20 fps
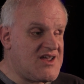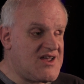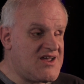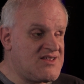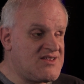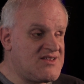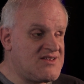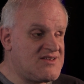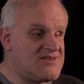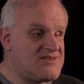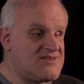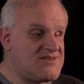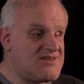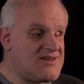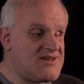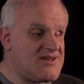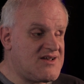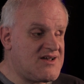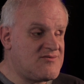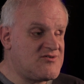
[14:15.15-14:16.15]
and
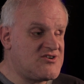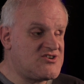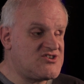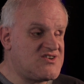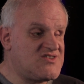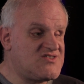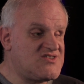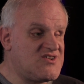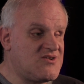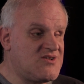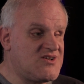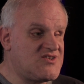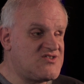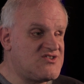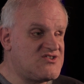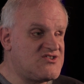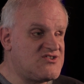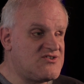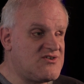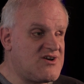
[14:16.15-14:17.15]
which I still
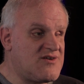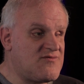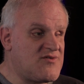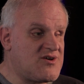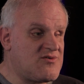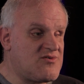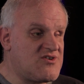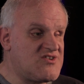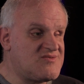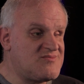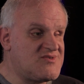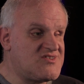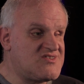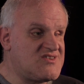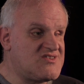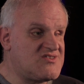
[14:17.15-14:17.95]
listen to every Christmas.